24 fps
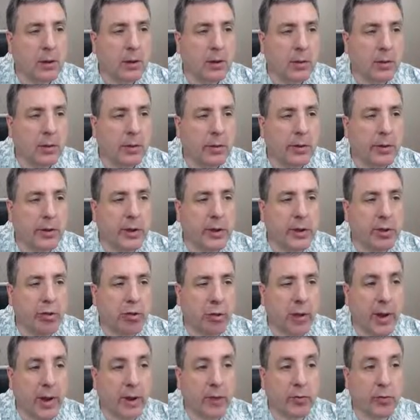the
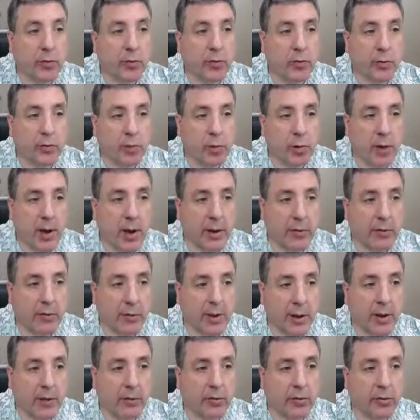transverse
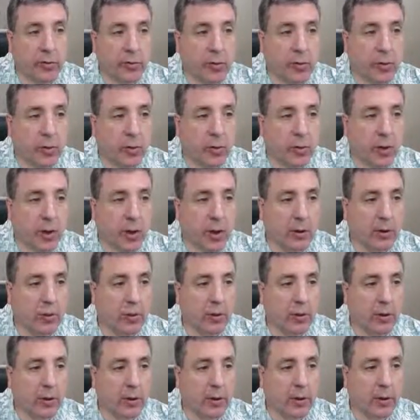process, okay, so
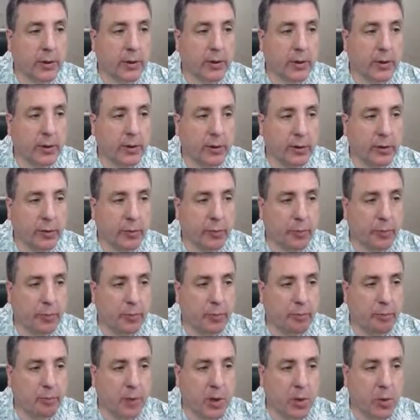we're this
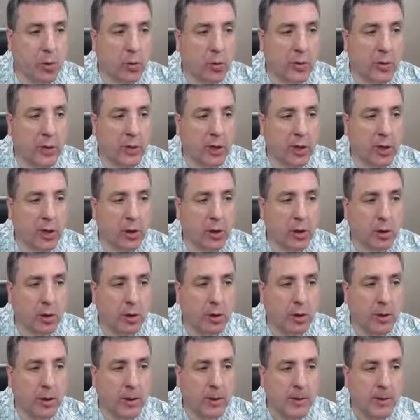bone
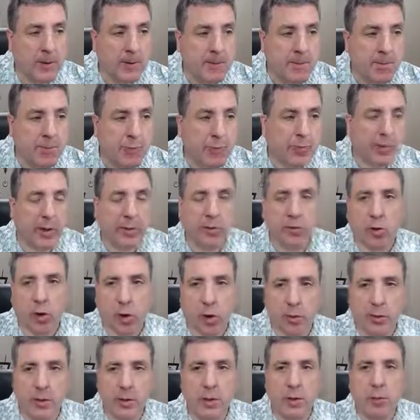here, that's
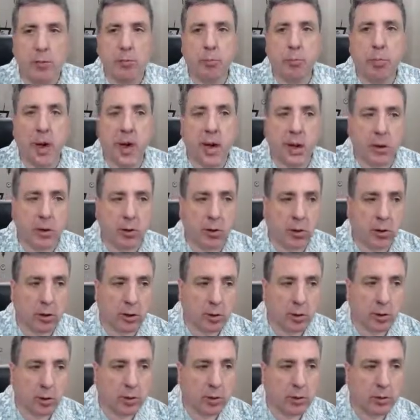called the
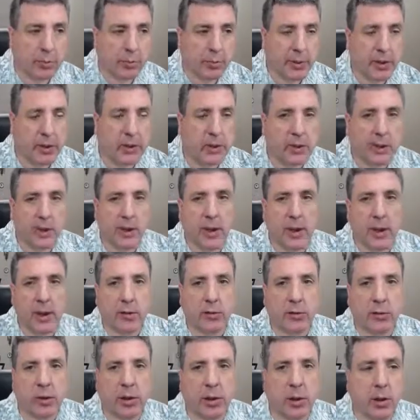pedicle,
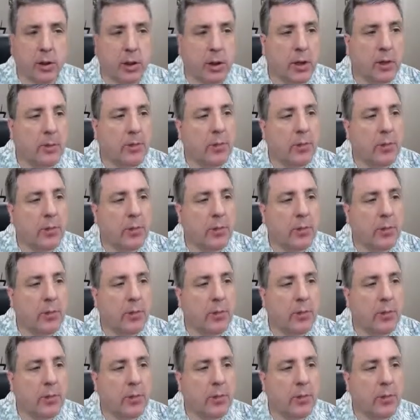P-E-D-I-C-L-E,